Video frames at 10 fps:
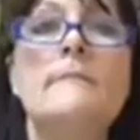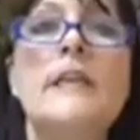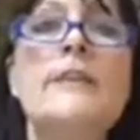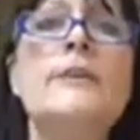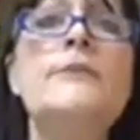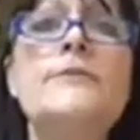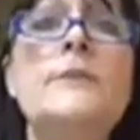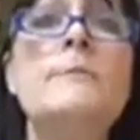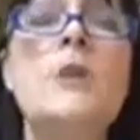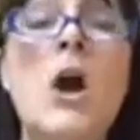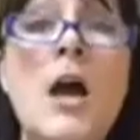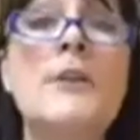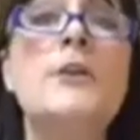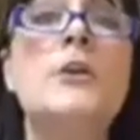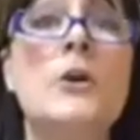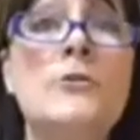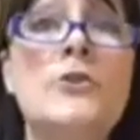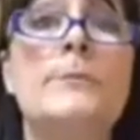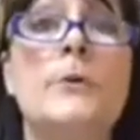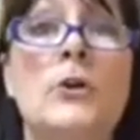there are some
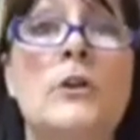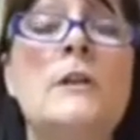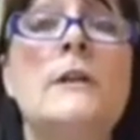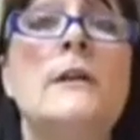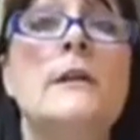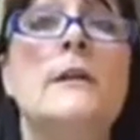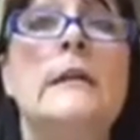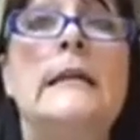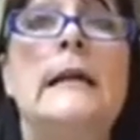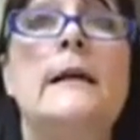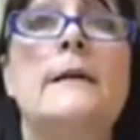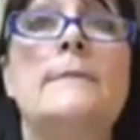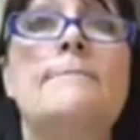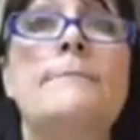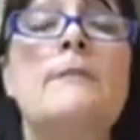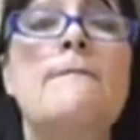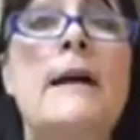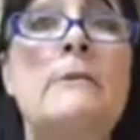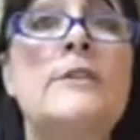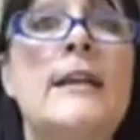non-negotiable
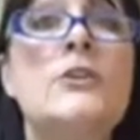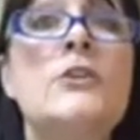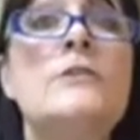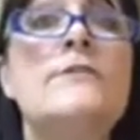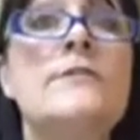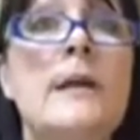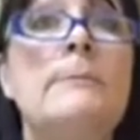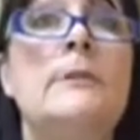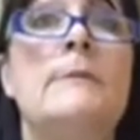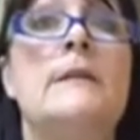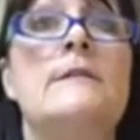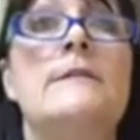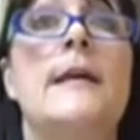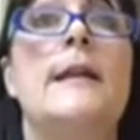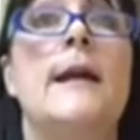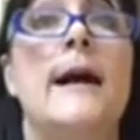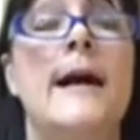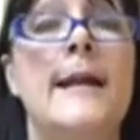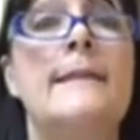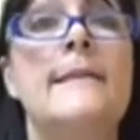foundational supplements that
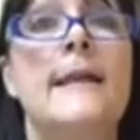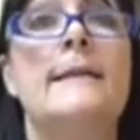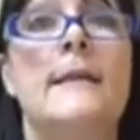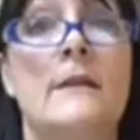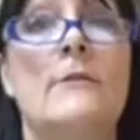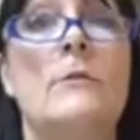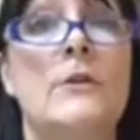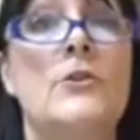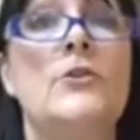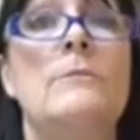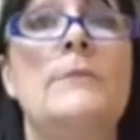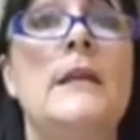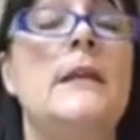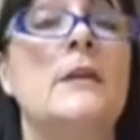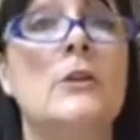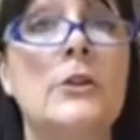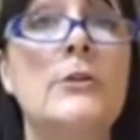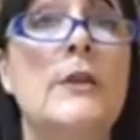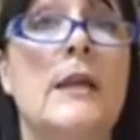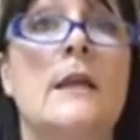I think that everyone should be
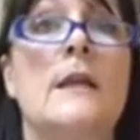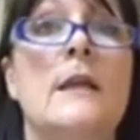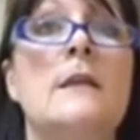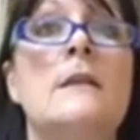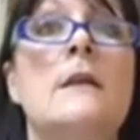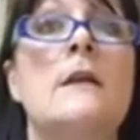including in